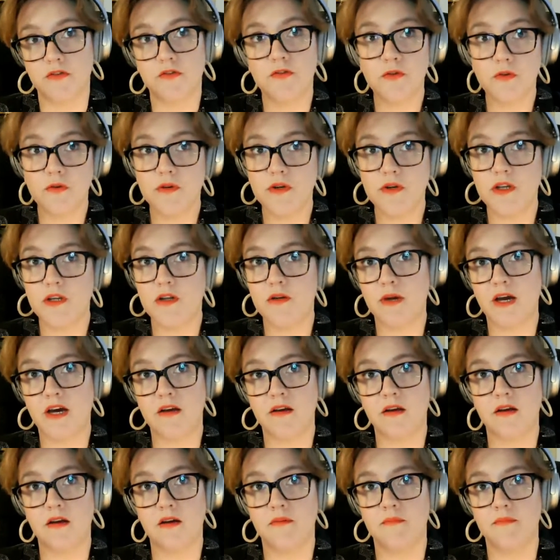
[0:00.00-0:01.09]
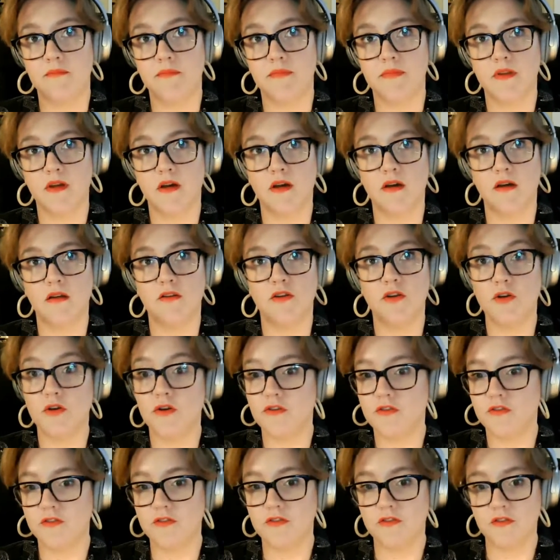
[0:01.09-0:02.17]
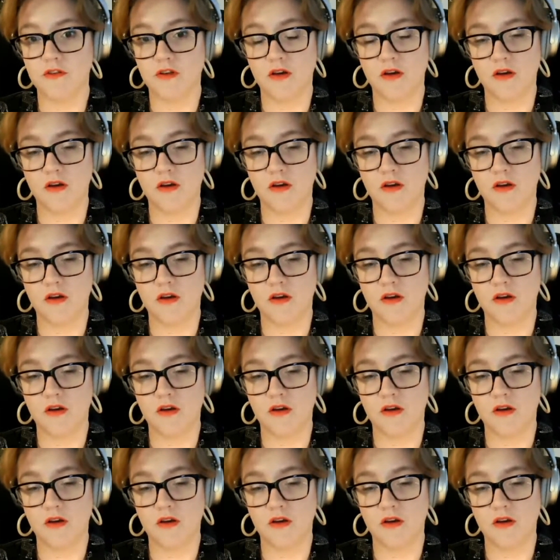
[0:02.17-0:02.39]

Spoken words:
a story about a nurse,